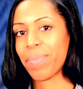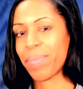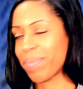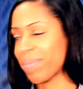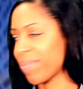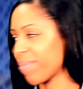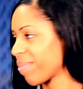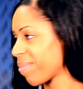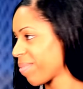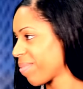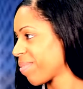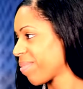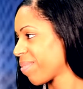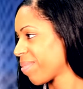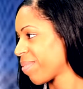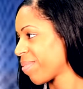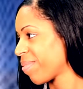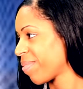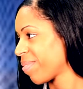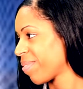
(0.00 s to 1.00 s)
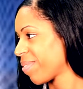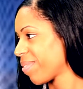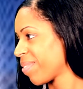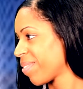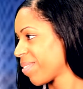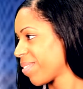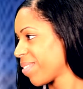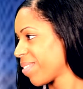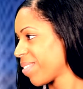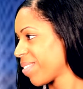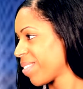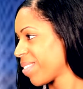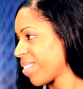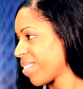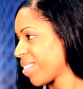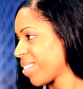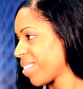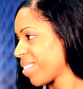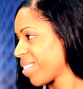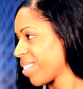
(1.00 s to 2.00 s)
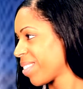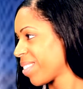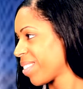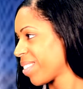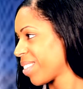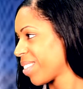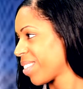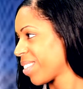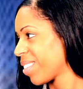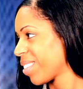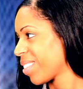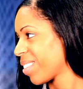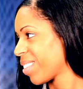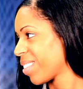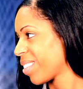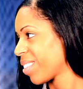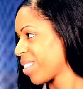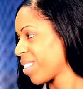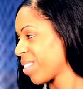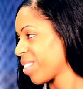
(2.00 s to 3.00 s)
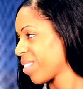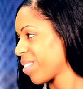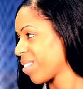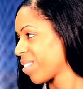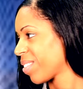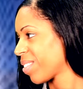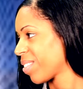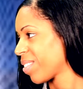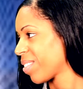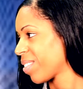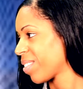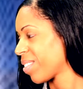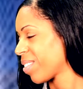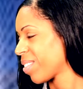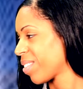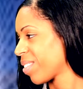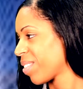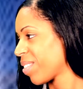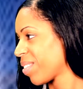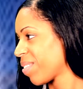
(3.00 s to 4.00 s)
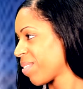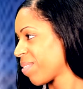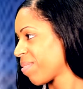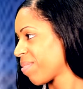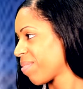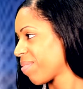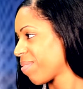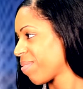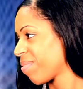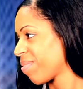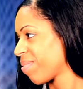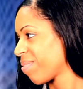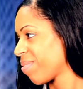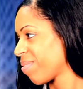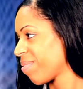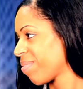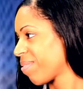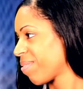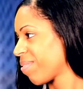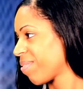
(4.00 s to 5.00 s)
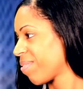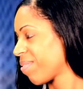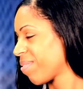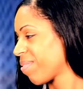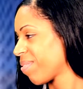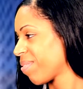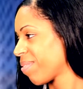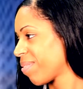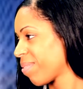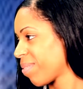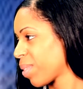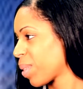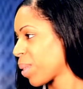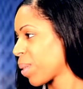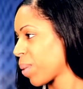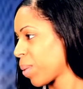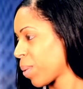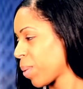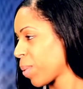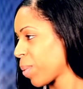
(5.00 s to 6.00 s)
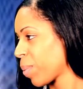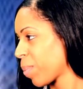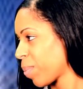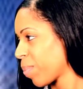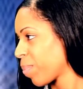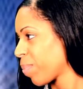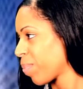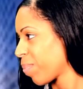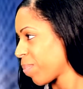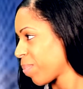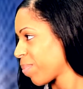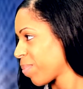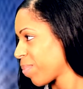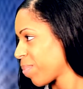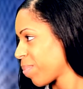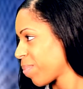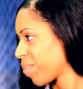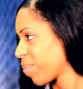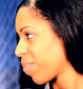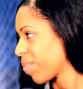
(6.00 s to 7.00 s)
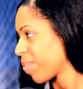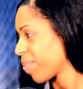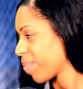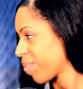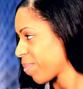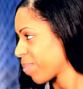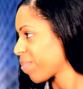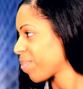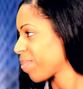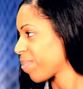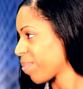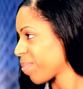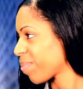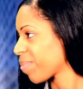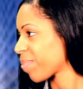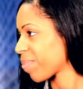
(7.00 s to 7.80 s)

(silent)